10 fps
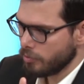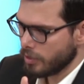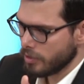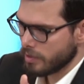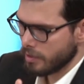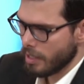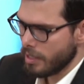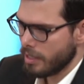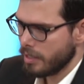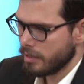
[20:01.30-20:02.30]
we could
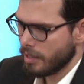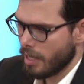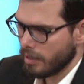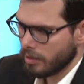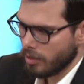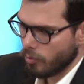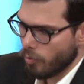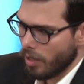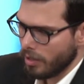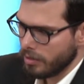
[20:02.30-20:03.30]
say is that,
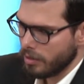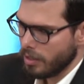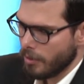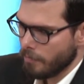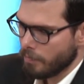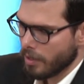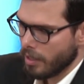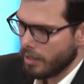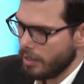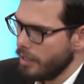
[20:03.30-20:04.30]
one,
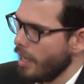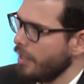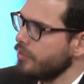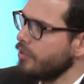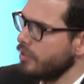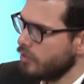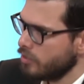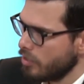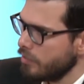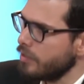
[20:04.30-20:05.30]
he has his
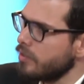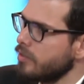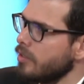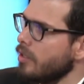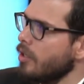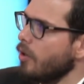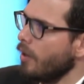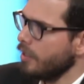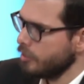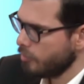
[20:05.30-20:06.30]
servants who are
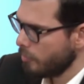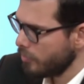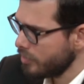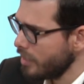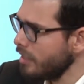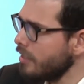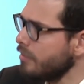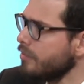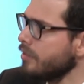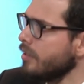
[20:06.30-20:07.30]
his
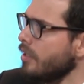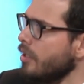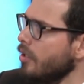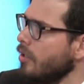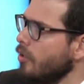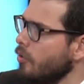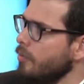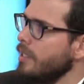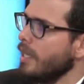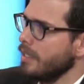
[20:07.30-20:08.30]
representatives, whom
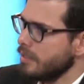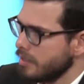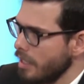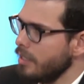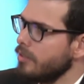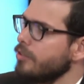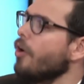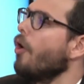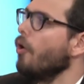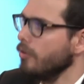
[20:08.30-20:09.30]
he has sent
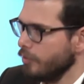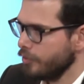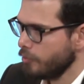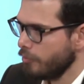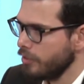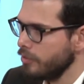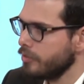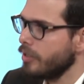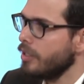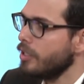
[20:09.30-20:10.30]
all over the world
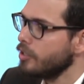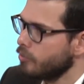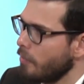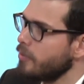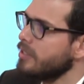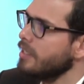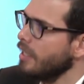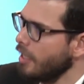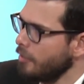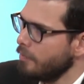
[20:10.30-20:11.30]
to represent
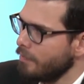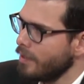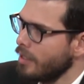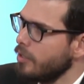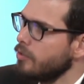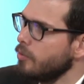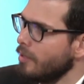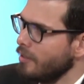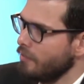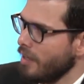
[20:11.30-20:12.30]
him, to
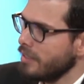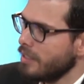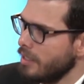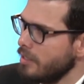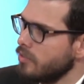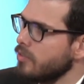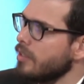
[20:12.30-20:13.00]
manifest his